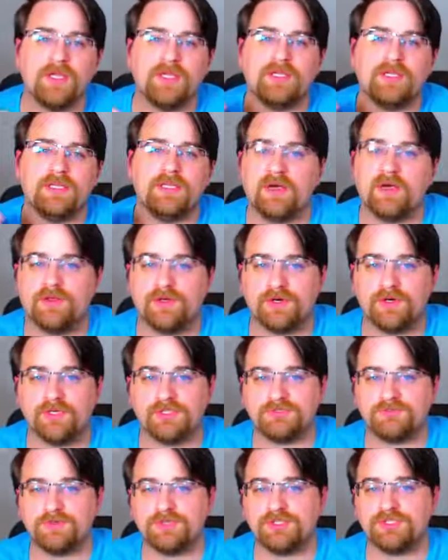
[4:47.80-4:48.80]
Now, on the
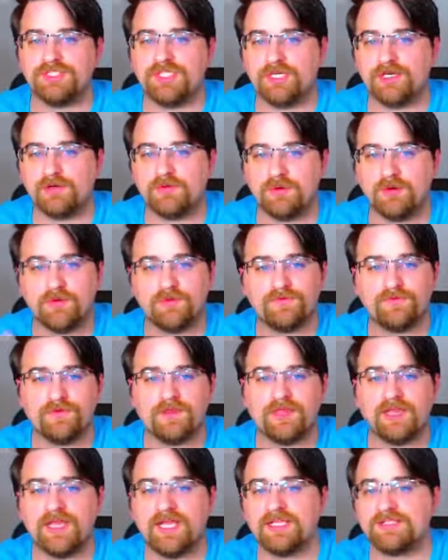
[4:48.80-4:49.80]
earnings per share growth for
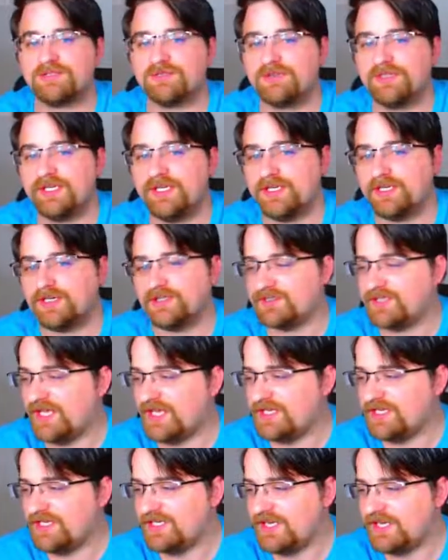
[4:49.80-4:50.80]
the last 3 years, they
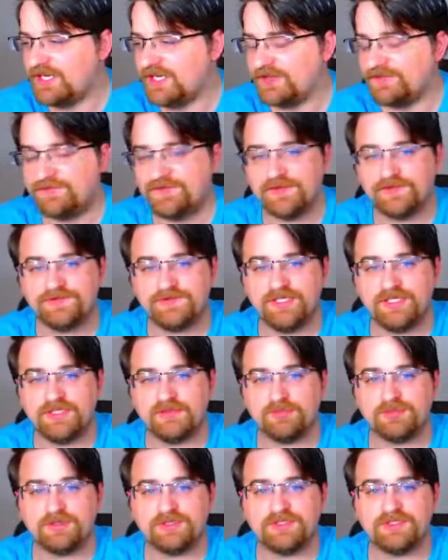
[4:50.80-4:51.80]
had negative
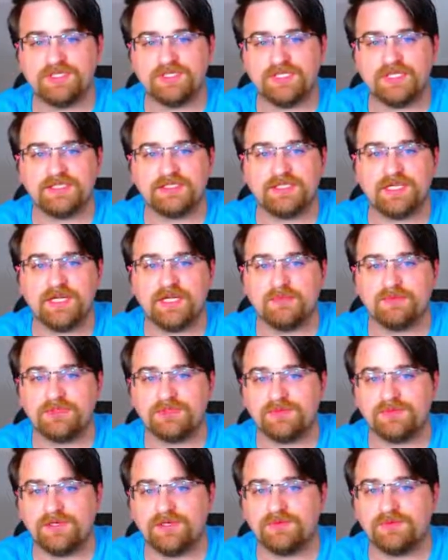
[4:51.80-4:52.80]
15%
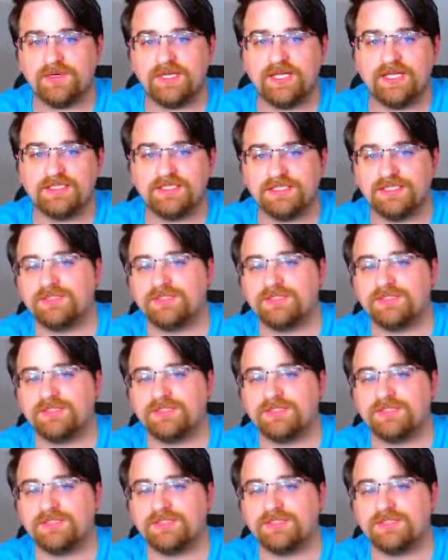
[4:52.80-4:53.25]
between 2018